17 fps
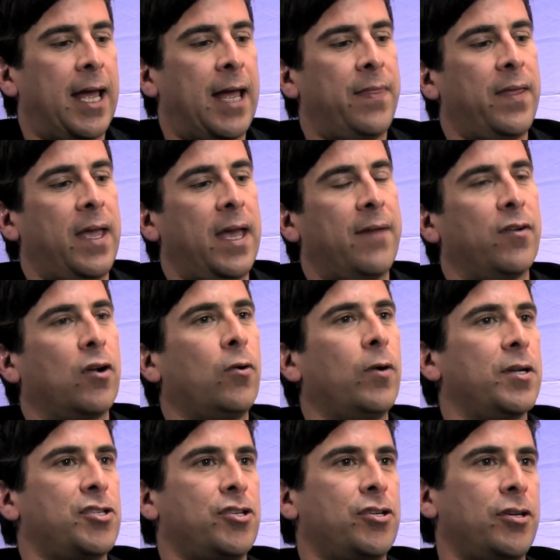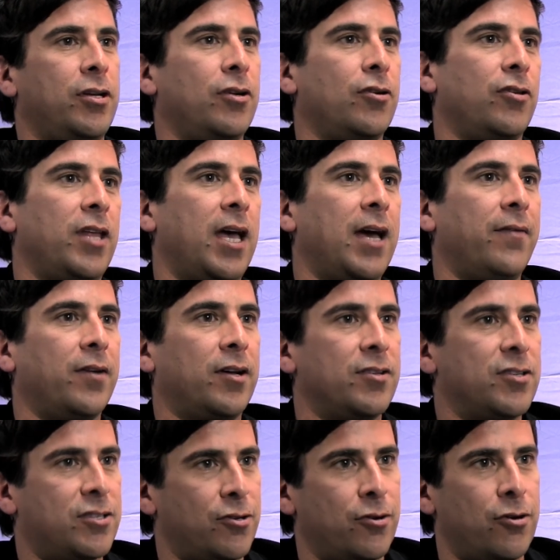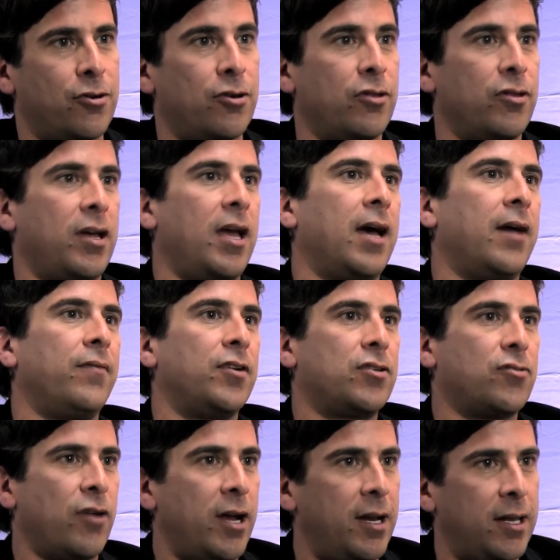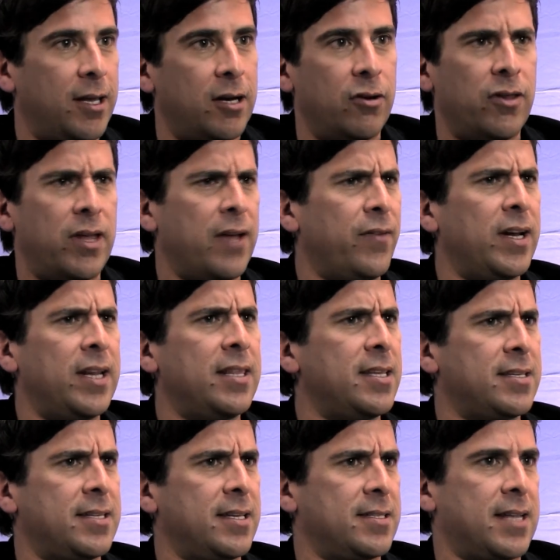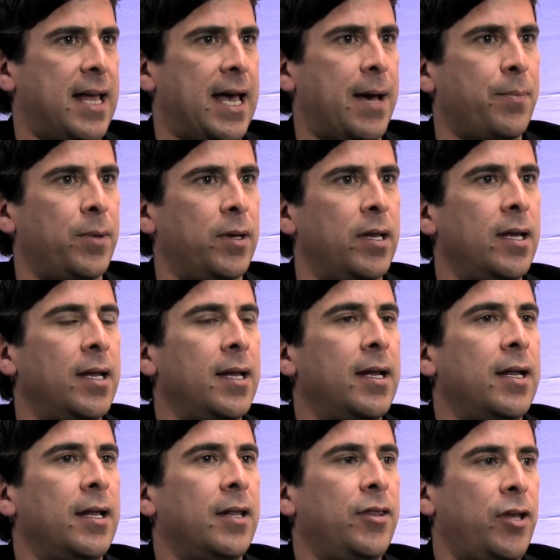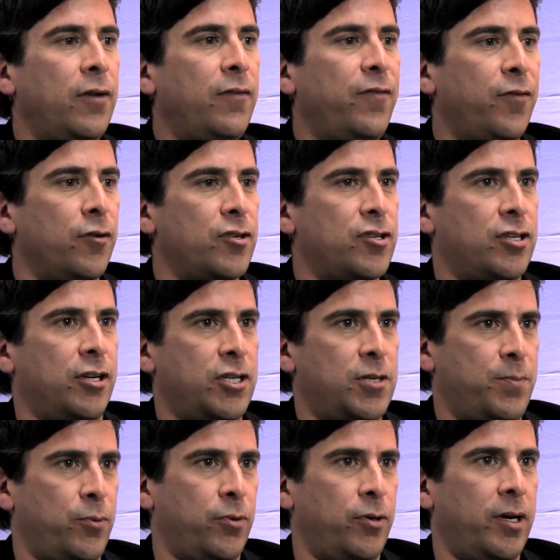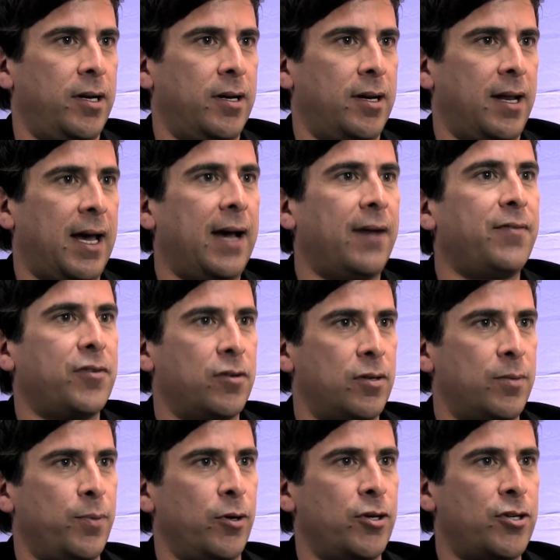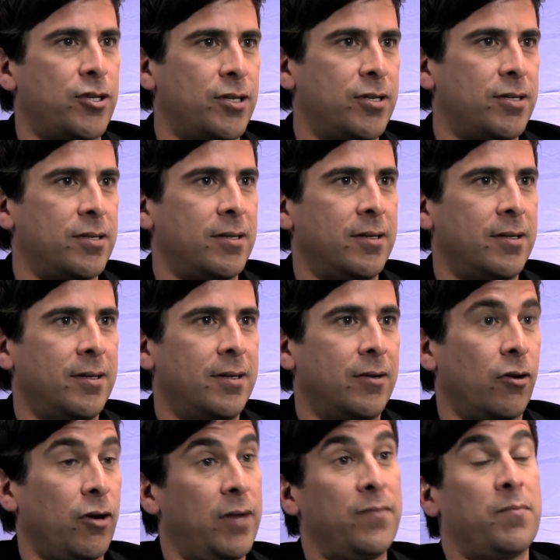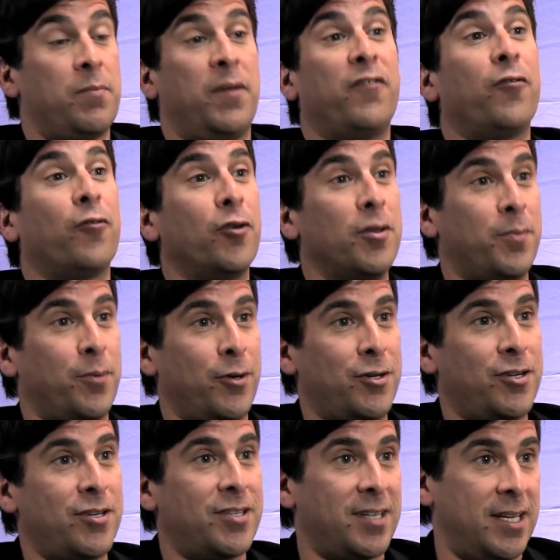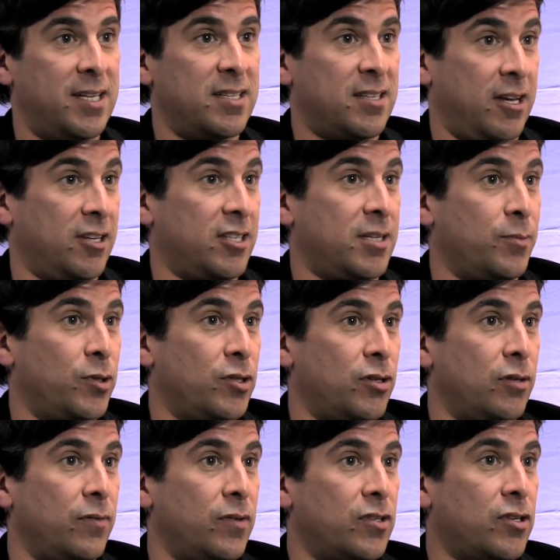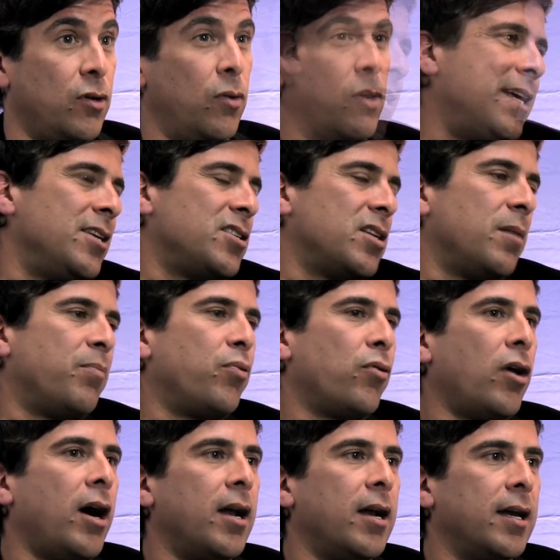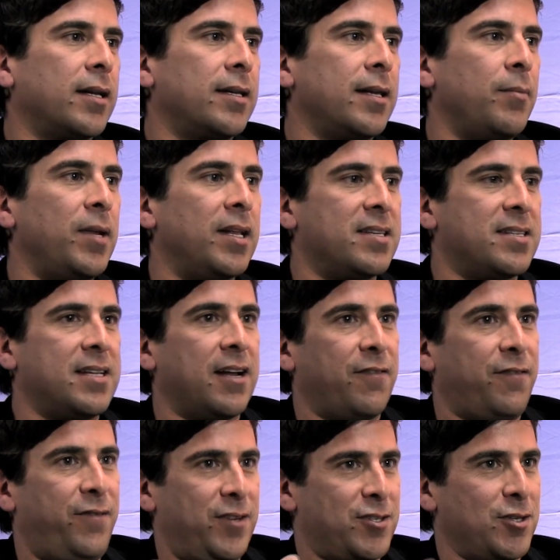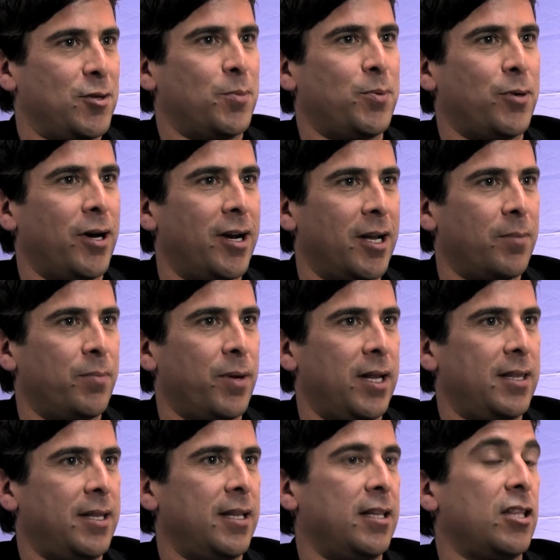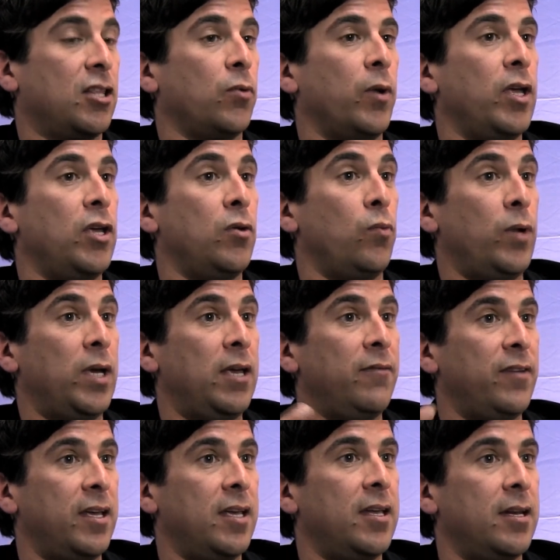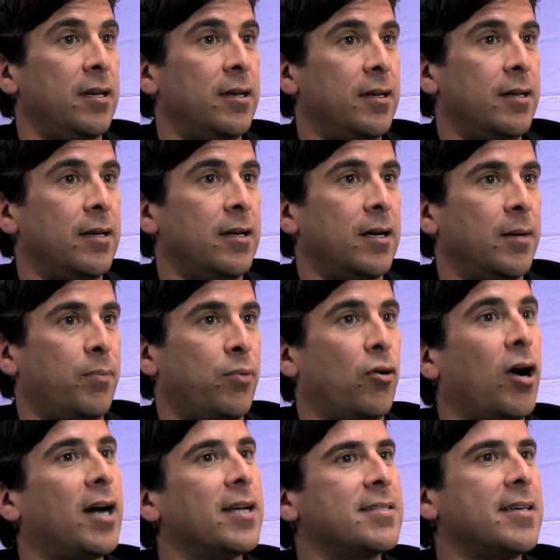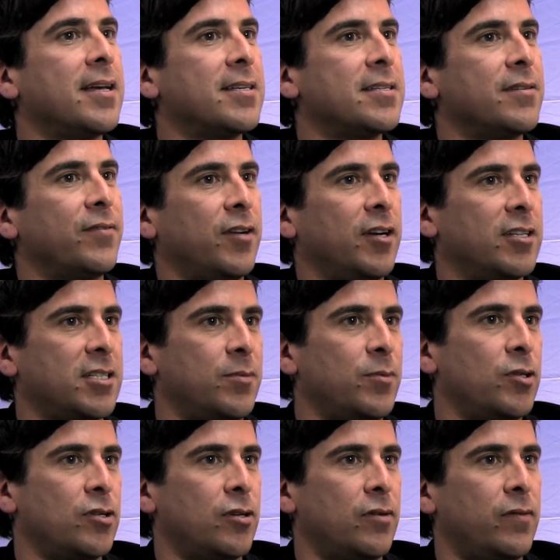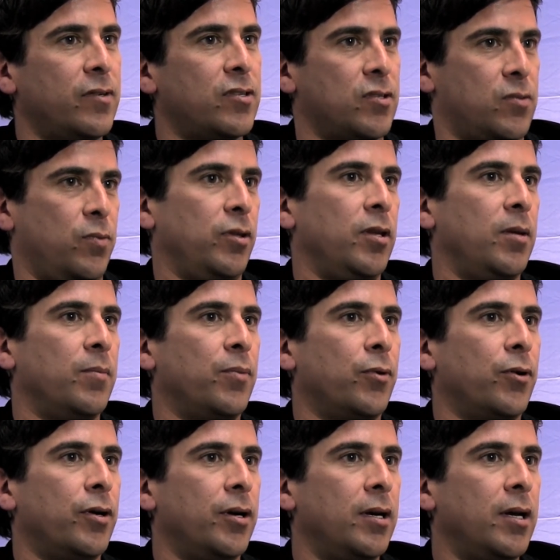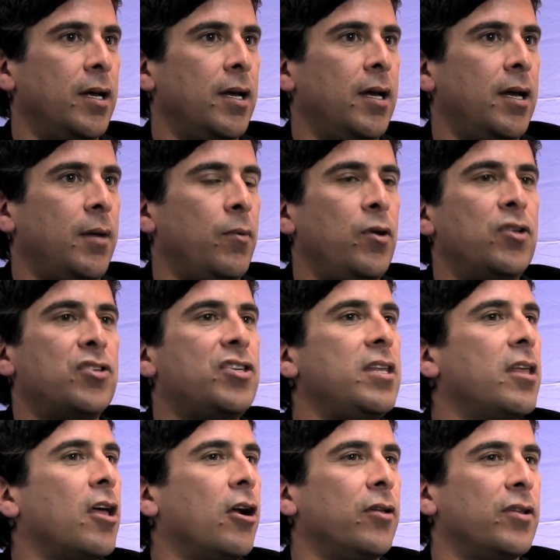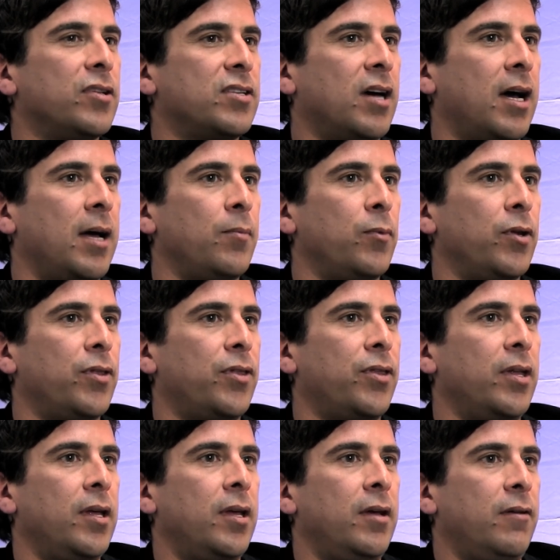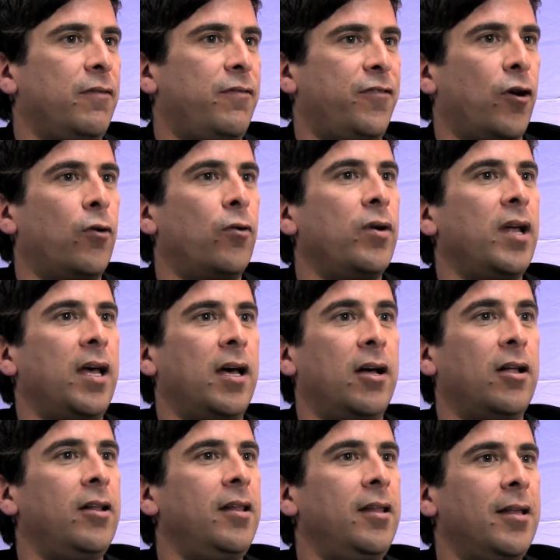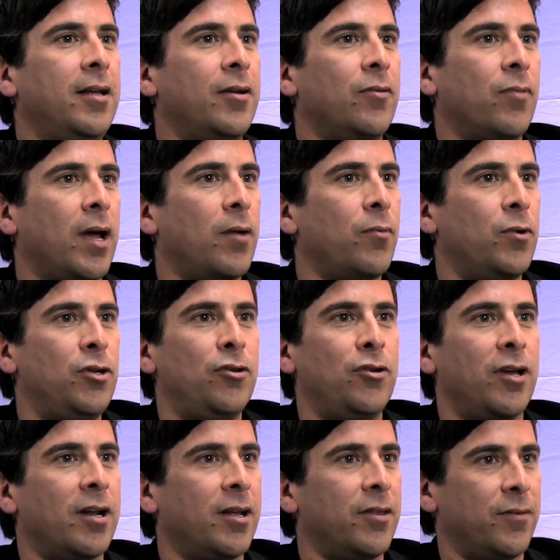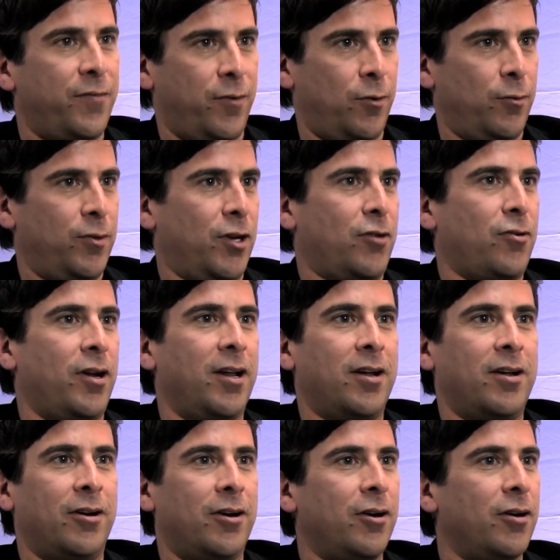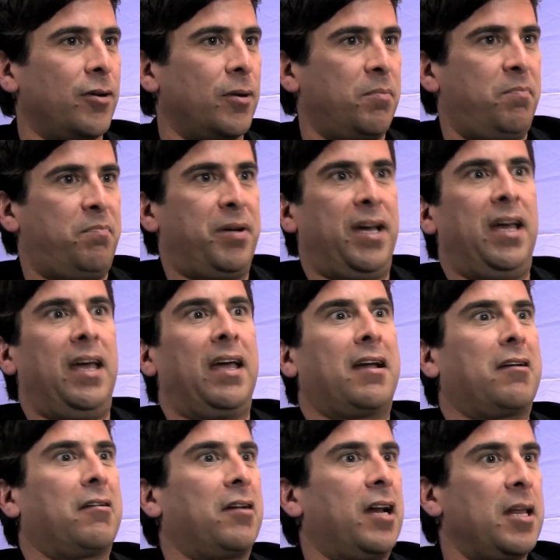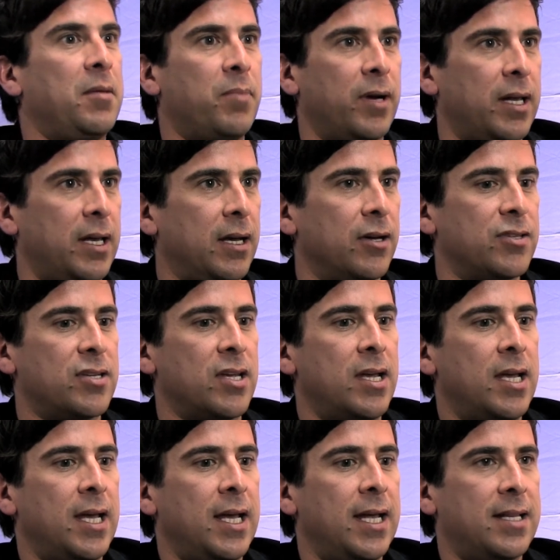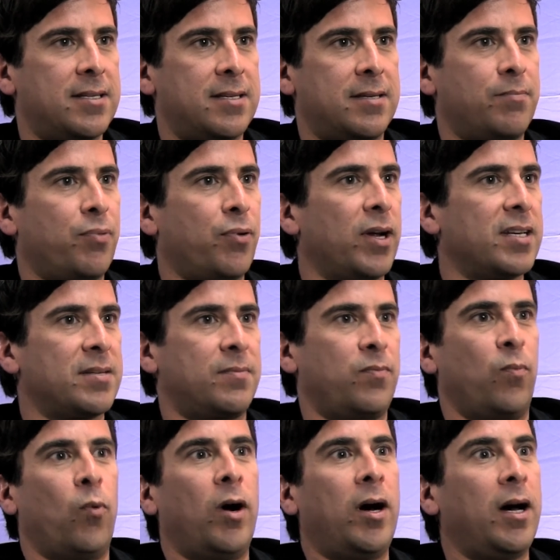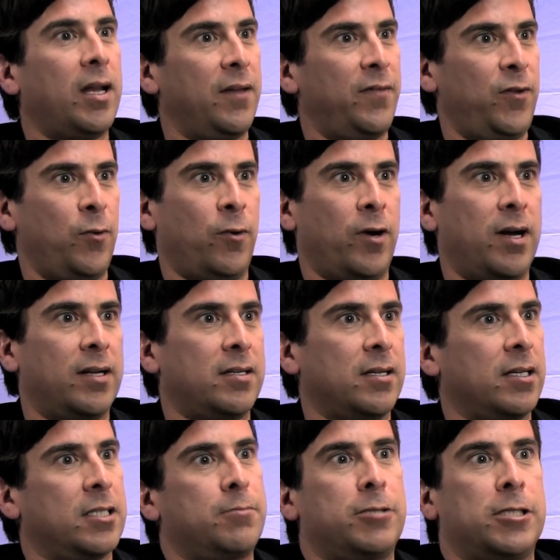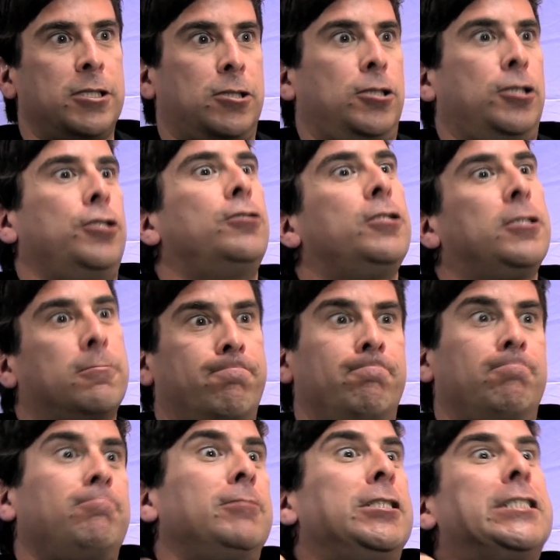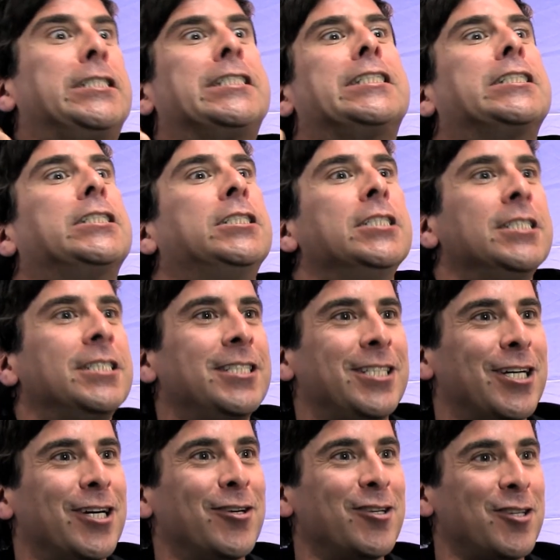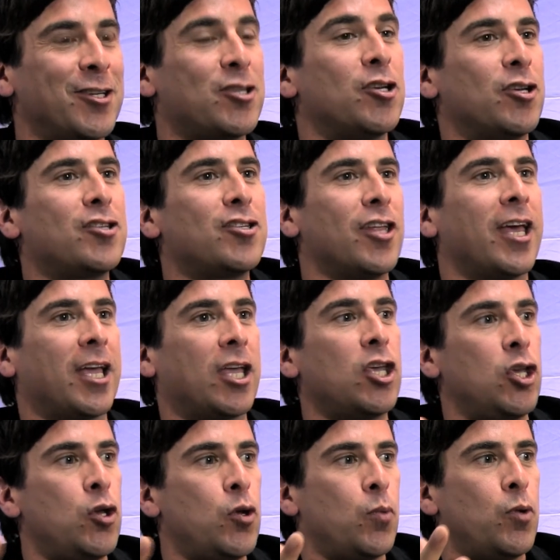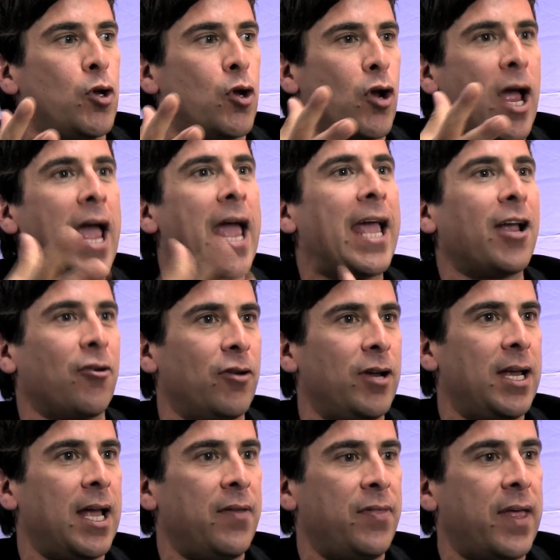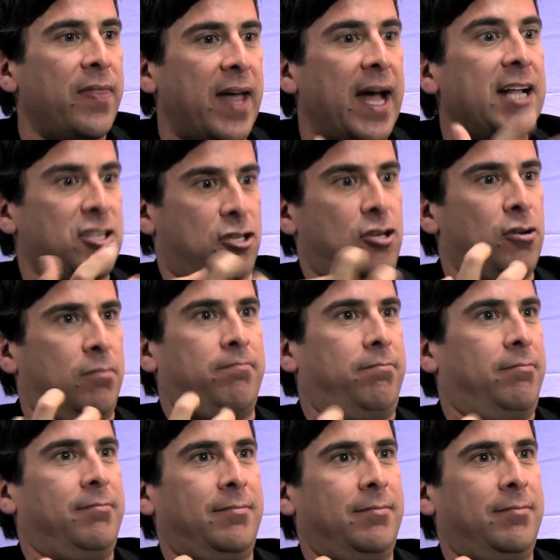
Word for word: and they have a question or they have a concern or they have a trade-in or they have any of these things that happen, their first touch point after the purchase or even before the purchase is customer service. So is it a product? I mean, it's not a physical product, but I think that the way you weave in a process of customer service is really important. I mean, you see that all the time with phone hell, right when you get on the phone with a credit card or a bank or anybody else, it's press one if you want to talk, press two, and you're, Argh! you know, it's just like you, you're angry, and then that's your